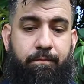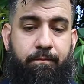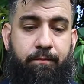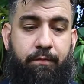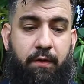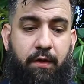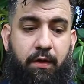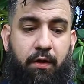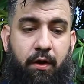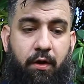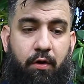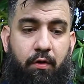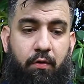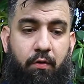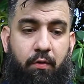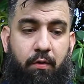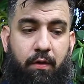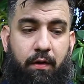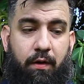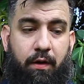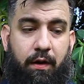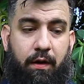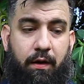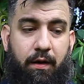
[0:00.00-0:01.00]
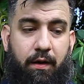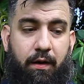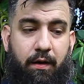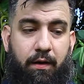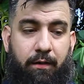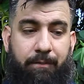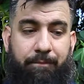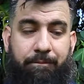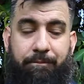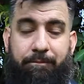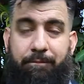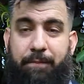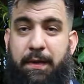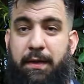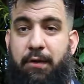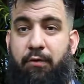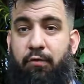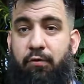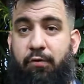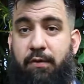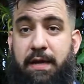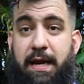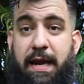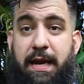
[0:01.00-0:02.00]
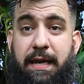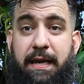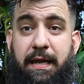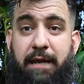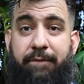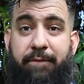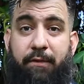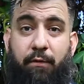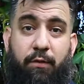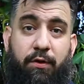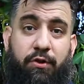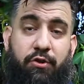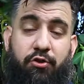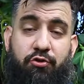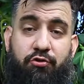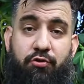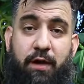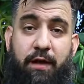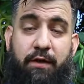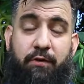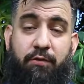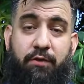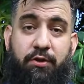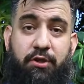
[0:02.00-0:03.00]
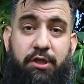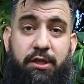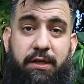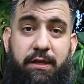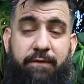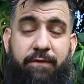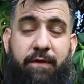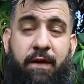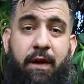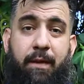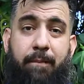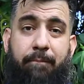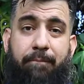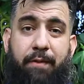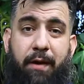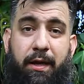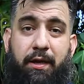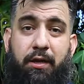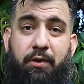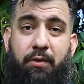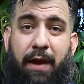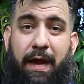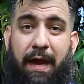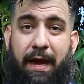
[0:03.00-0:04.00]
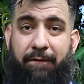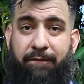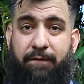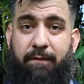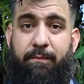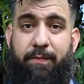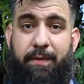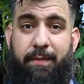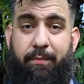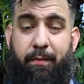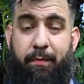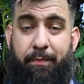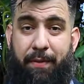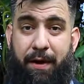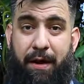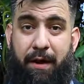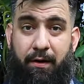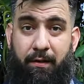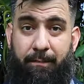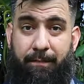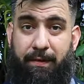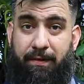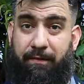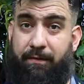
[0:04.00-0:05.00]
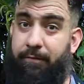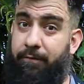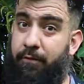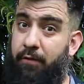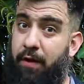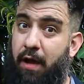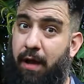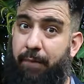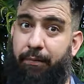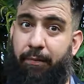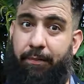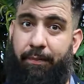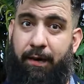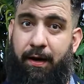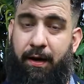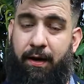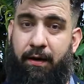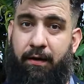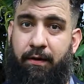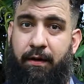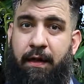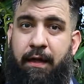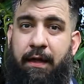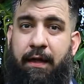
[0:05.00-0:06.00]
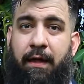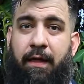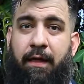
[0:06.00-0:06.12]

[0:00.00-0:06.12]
you know, be creative in what you're trying to achieve, but you have to be prepared, because if you're not prepared,